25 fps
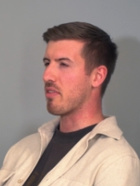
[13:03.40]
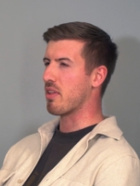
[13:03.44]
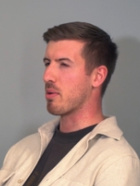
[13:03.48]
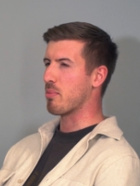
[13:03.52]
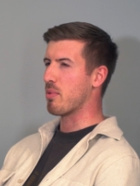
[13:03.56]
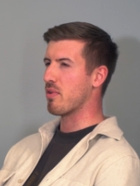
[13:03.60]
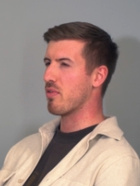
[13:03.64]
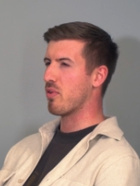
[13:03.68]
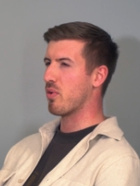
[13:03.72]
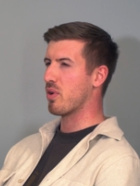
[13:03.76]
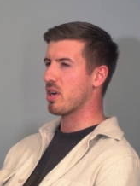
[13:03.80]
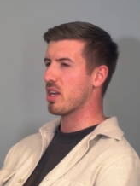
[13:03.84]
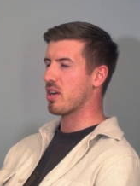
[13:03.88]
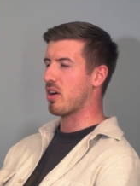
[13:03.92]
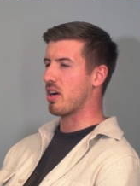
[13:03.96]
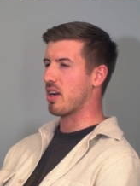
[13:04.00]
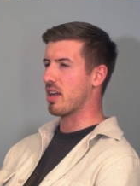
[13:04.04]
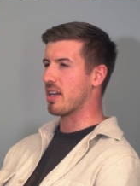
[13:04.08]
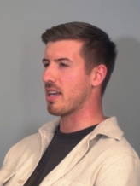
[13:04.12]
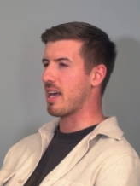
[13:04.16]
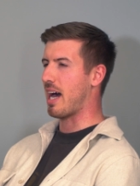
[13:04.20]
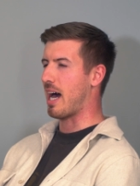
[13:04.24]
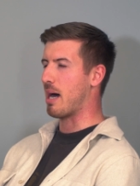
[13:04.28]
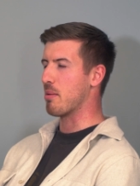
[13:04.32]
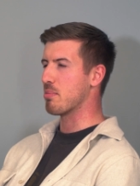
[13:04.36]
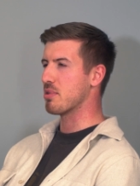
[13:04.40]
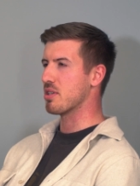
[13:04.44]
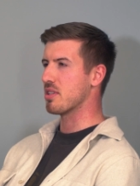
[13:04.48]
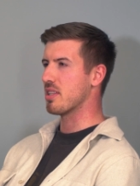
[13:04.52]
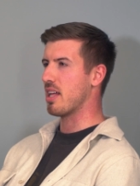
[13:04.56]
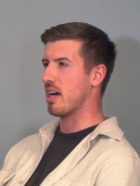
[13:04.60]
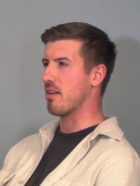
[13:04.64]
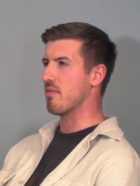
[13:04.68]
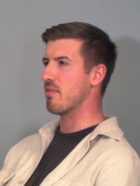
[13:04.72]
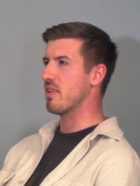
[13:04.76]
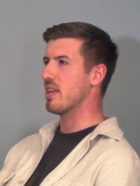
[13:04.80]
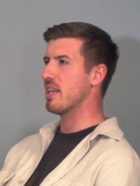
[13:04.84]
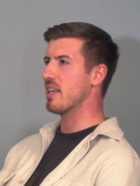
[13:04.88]
I think we've already kind of captured
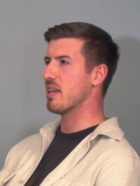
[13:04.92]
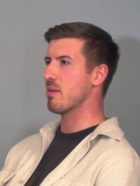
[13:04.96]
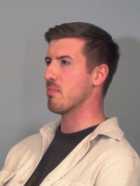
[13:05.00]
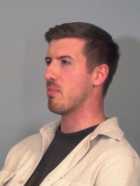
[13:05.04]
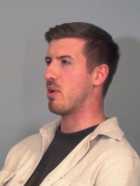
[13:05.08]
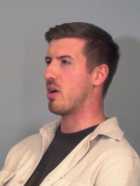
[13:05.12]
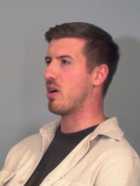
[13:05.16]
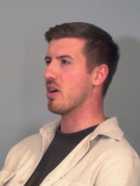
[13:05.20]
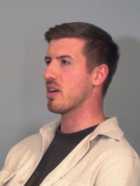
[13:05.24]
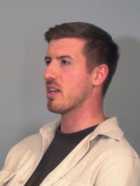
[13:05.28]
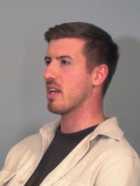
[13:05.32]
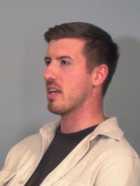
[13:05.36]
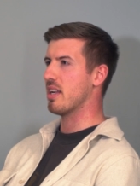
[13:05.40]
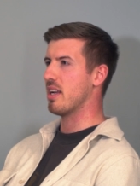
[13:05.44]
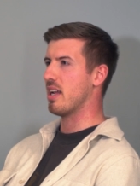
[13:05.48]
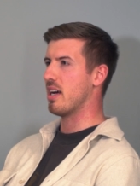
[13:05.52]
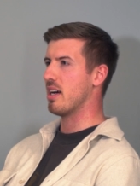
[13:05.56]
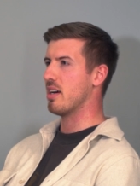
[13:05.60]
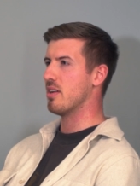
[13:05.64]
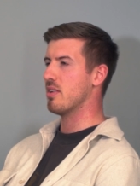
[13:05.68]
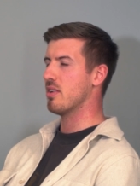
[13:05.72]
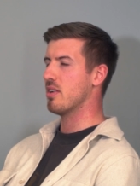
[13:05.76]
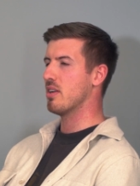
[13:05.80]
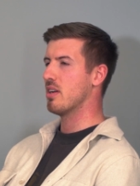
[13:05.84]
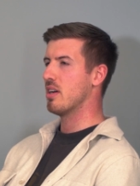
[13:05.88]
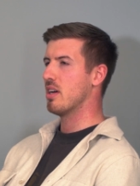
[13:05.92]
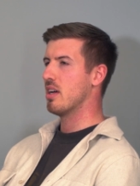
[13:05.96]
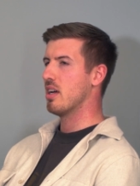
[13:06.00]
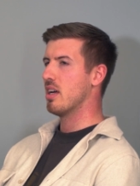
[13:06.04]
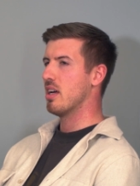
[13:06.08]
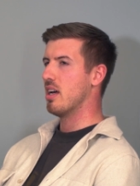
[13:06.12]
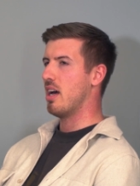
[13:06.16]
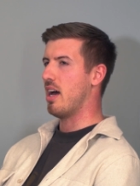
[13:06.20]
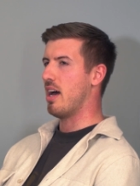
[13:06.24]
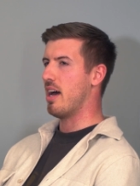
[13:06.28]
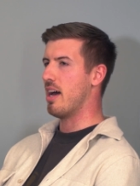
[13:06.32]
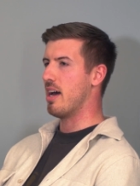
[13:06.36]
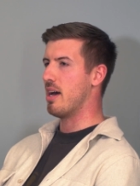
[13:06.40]
that vegan market now.
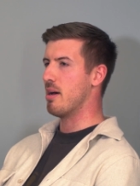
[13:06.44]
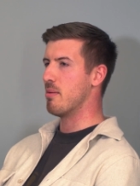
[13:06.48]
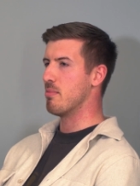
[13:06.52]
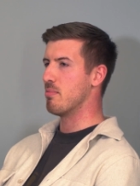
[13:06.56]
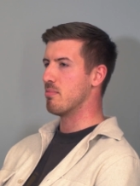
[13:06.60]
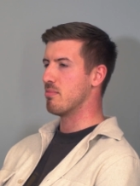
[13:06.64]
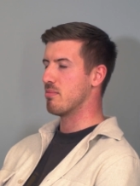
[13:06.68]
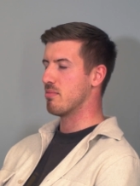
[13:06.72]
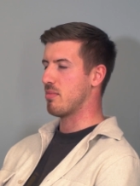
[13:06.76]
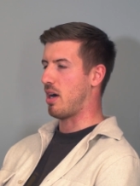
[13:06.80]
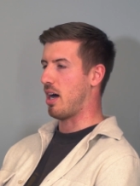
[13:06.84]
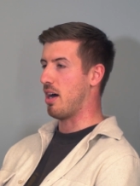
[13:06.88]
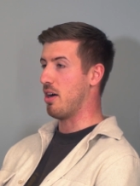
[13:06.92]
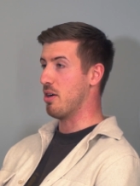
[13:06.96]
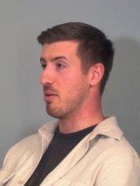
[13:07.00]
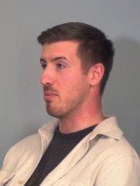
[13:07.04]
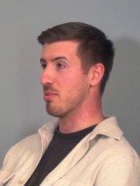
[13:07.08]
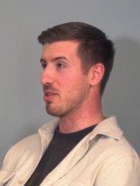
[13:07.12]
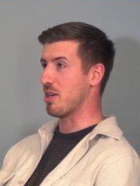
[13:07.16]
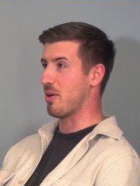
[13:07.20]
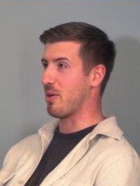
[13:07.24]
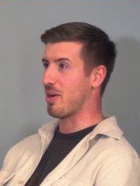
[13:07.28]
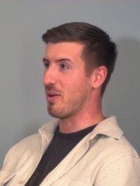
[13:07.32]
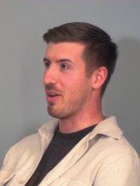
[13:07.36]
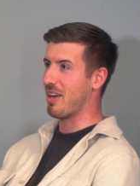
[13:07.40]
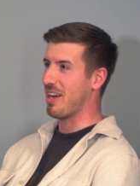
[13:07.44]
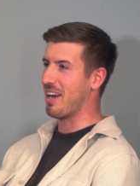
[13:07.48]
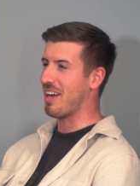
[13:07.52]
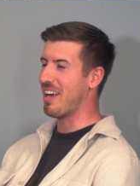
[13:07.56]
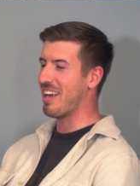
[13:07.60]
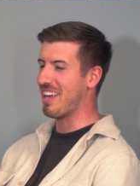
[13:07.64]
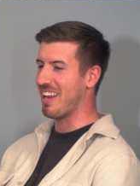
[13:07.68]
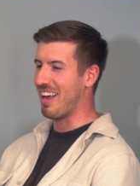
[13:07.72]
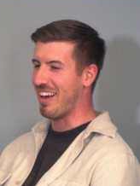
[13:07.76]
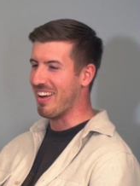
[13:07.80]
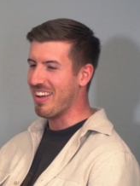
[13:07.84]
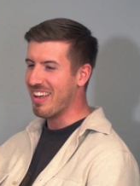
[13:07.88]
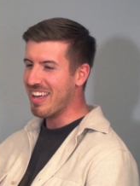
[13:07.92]
I hope so.
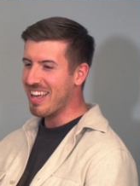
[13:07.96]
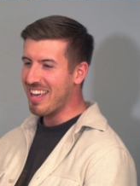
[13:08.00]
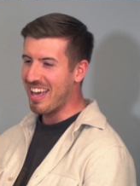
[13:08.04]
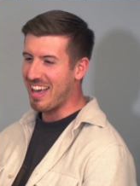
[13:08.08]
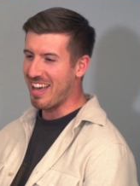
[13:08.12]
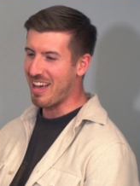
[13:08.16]
Anyway.